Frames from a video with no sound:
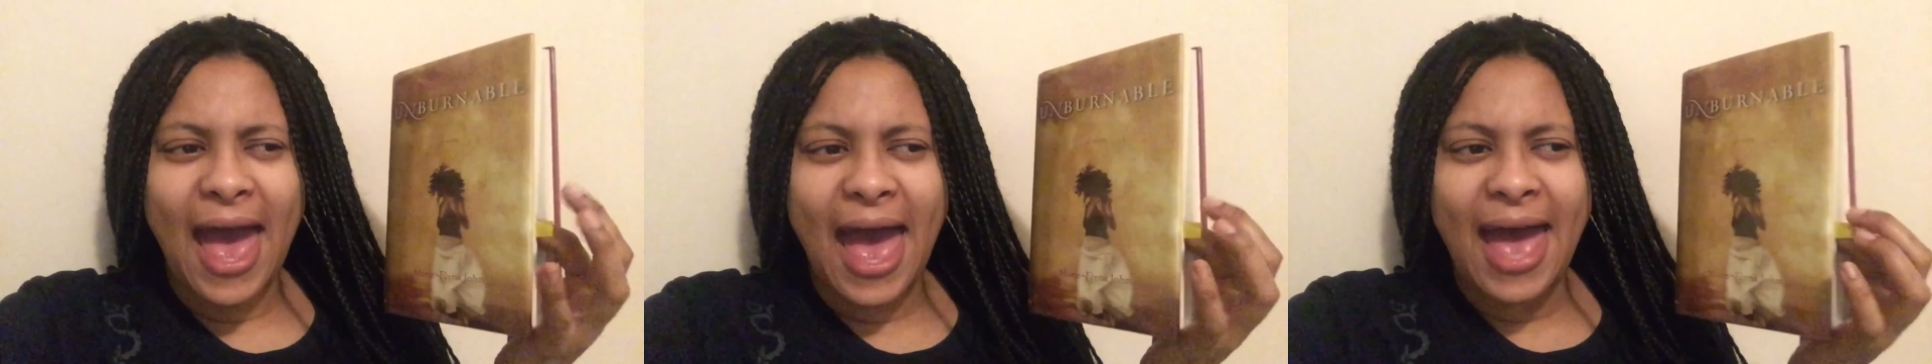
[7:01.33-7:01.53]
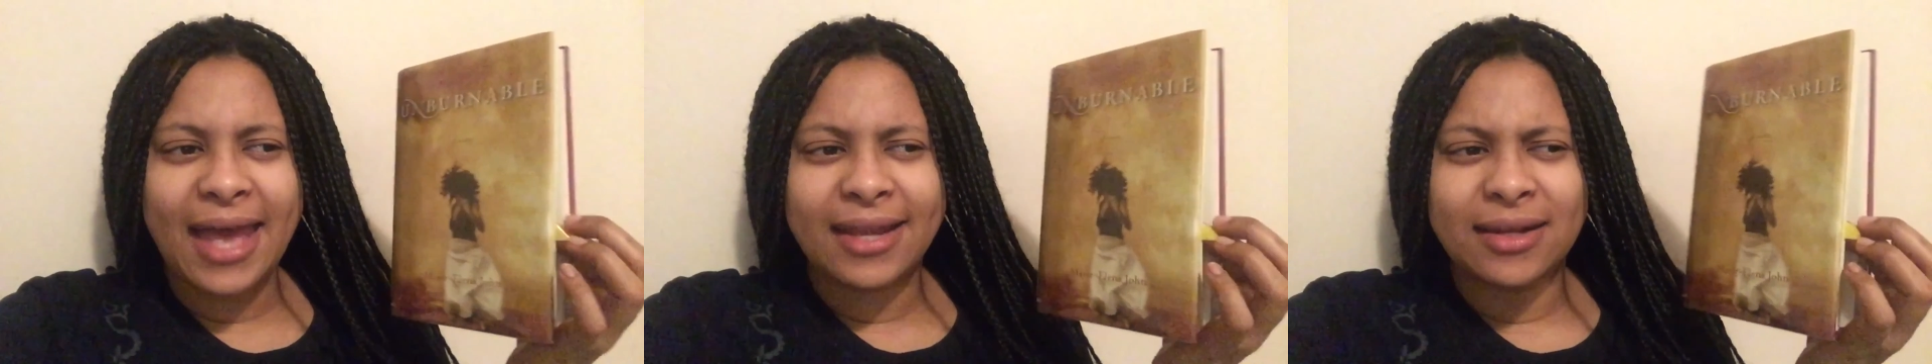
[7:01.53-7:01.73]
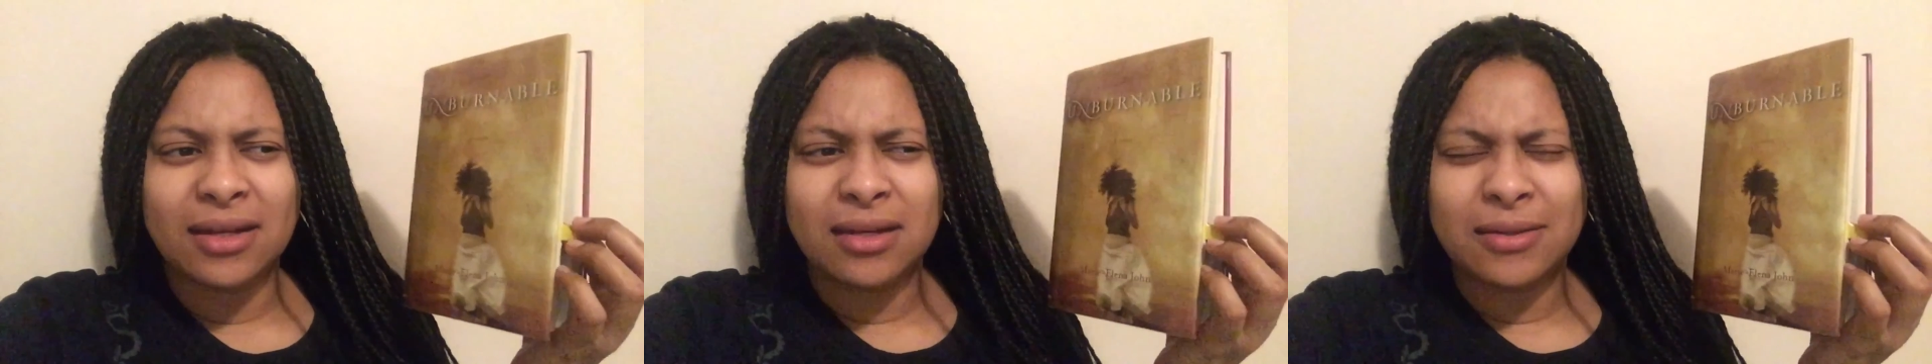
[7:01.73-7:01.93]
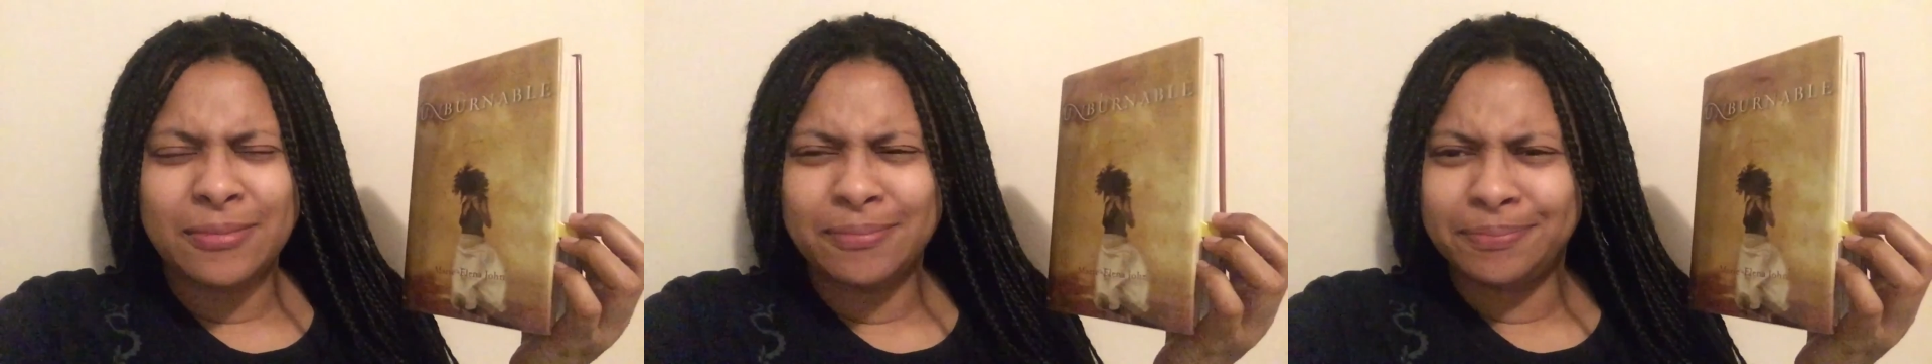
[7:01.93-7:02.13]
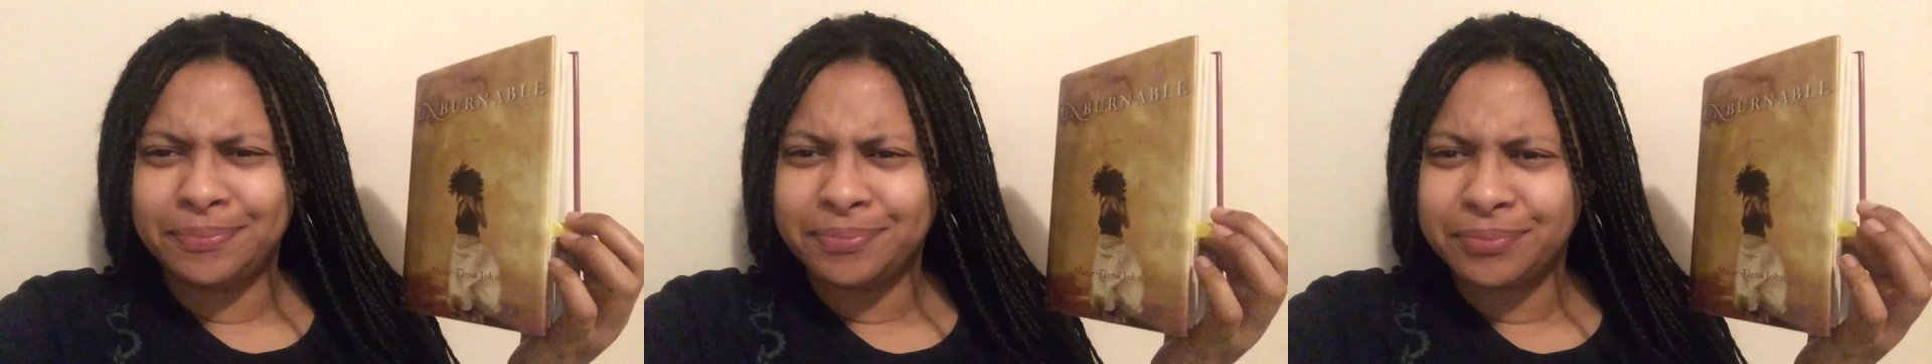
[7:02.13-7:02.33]
And
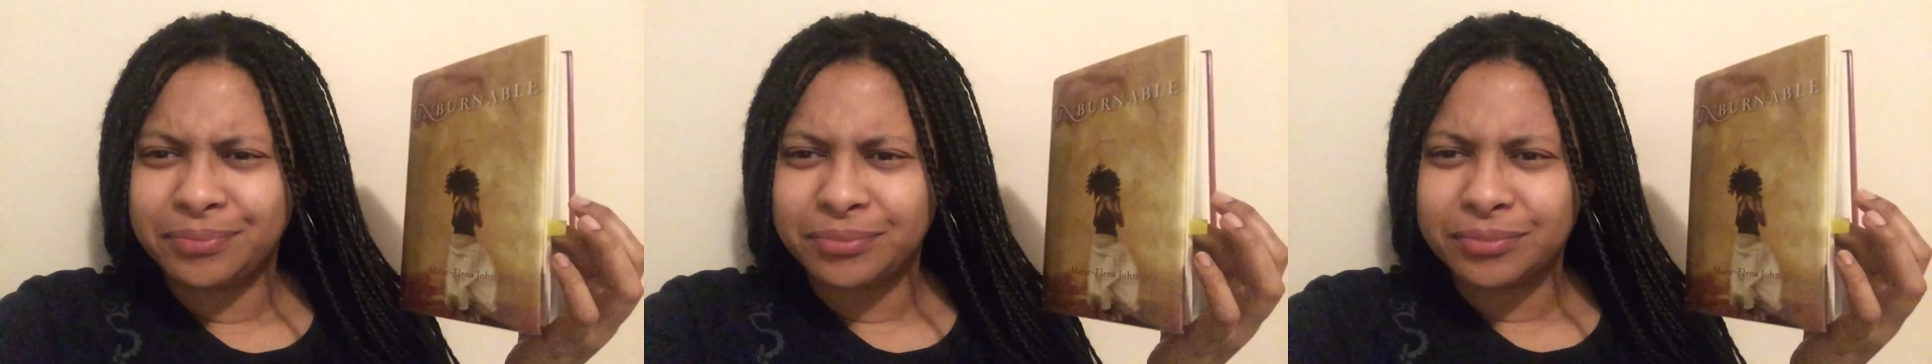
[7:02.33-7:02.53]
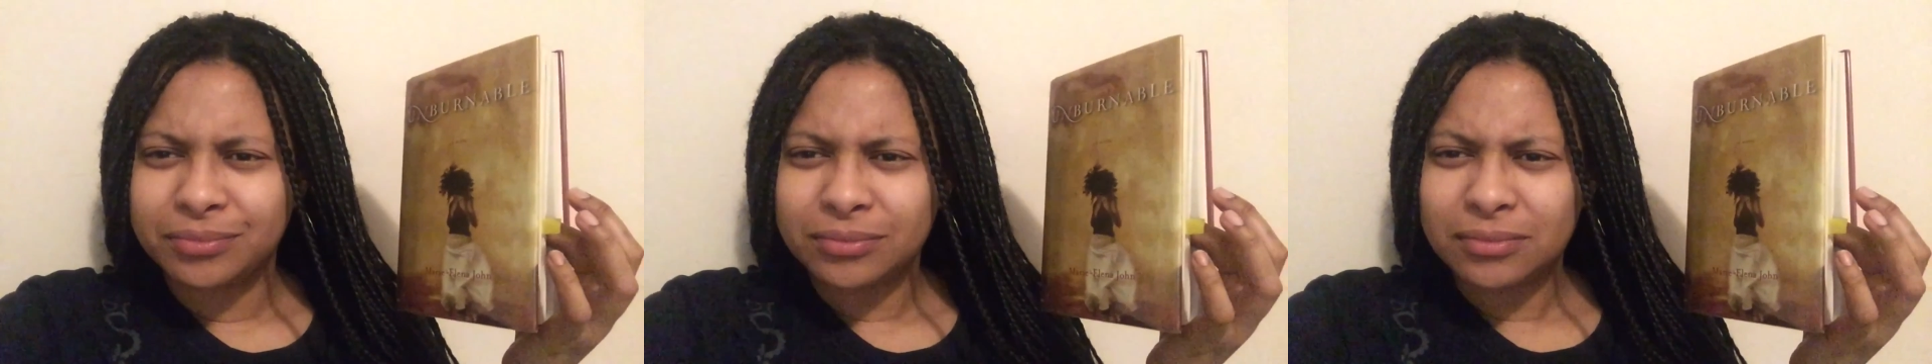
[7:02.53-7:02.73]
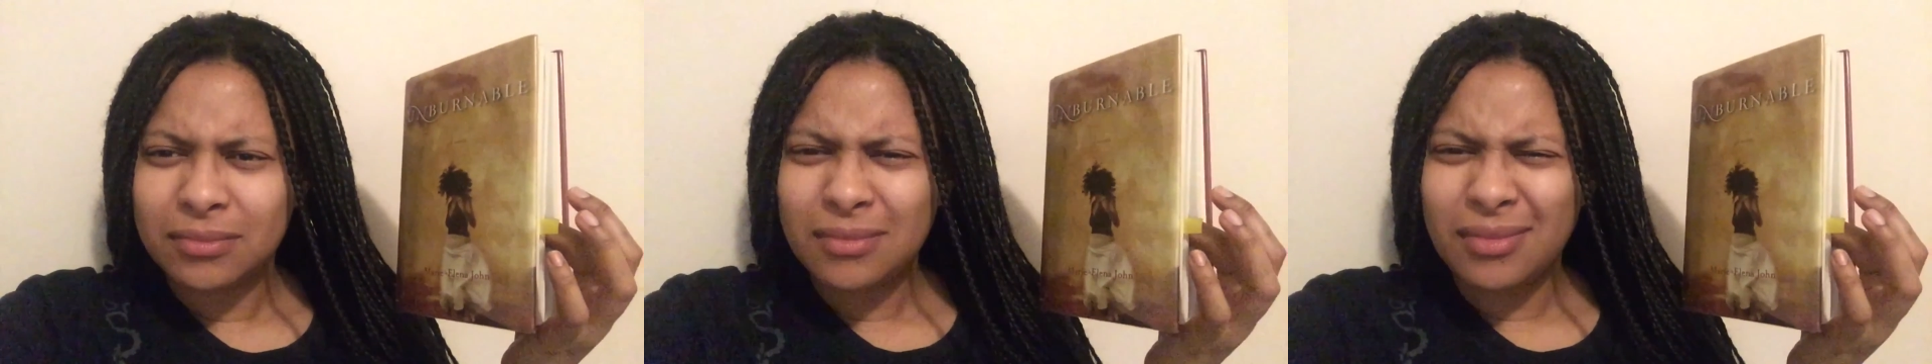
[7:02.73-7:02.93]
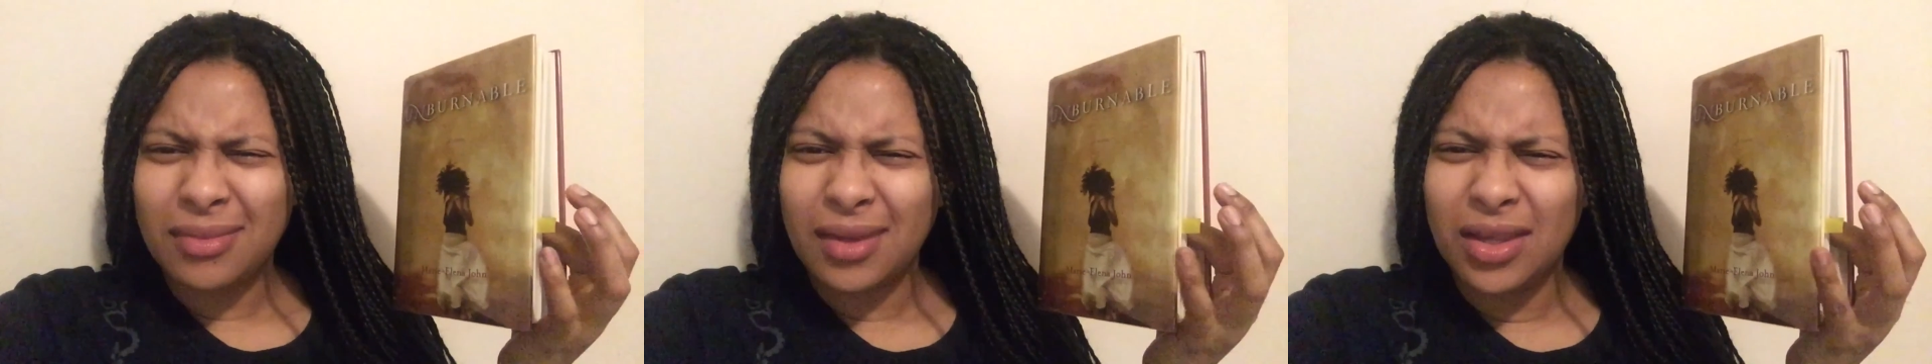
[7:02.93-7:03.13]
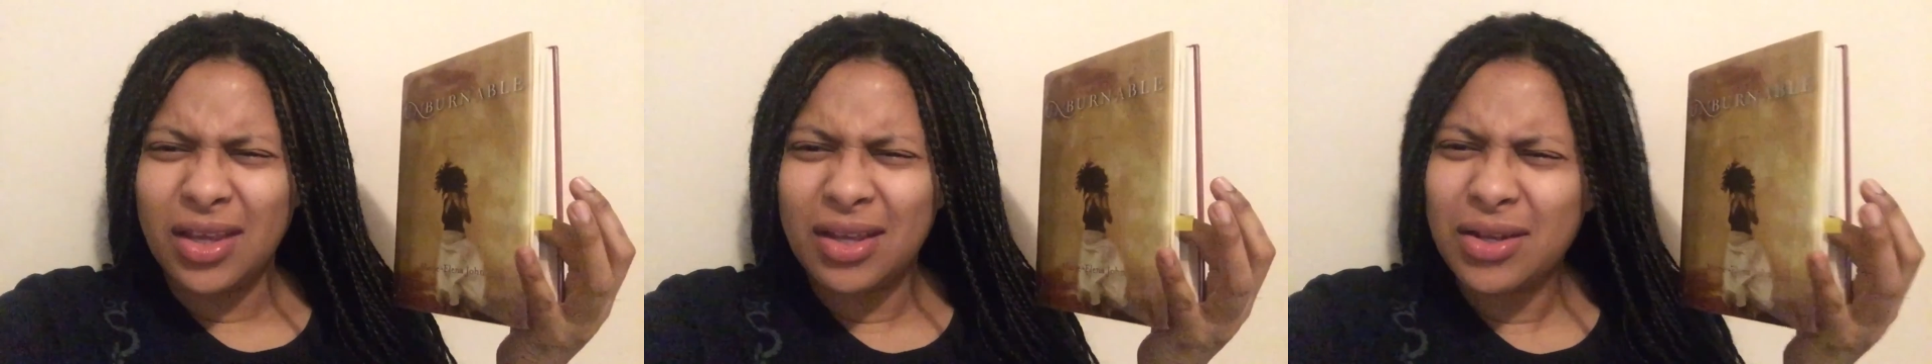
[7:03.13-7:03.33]

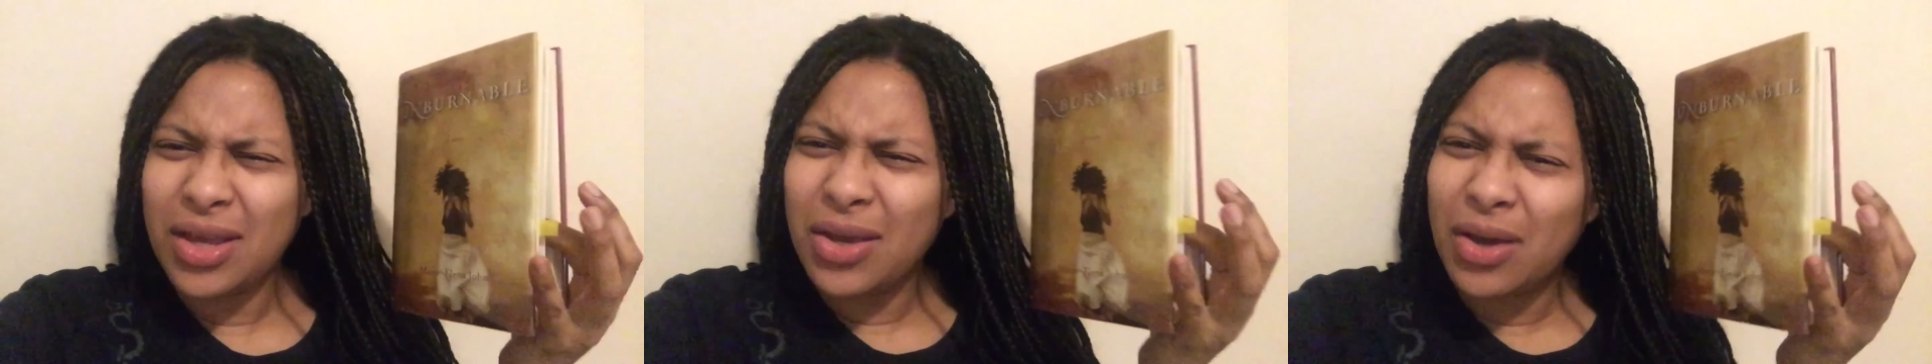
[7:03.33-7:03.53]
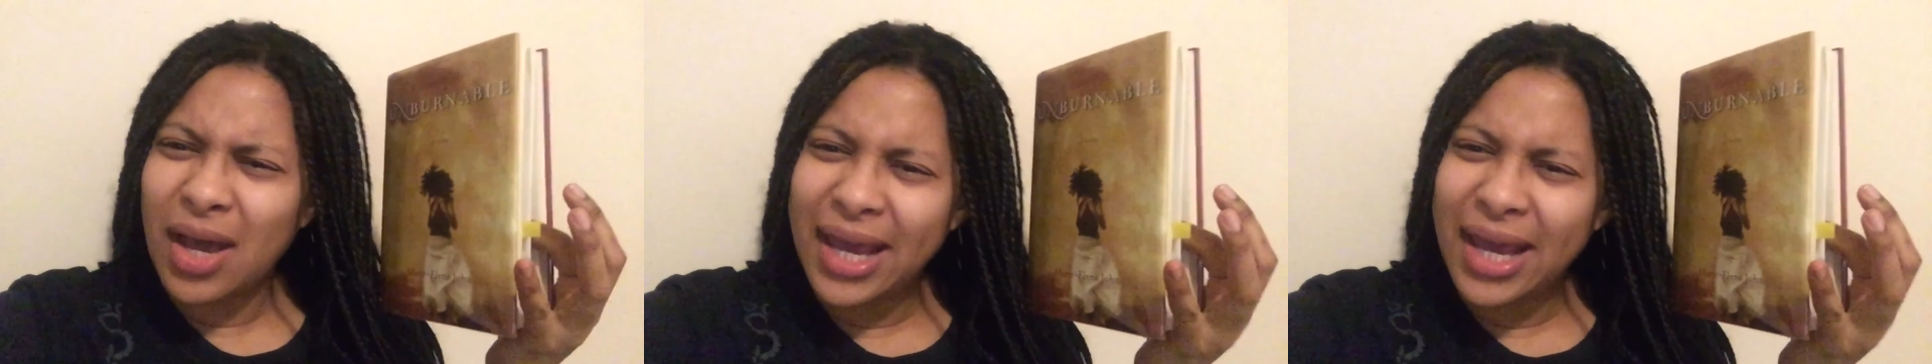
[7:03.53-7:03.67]
you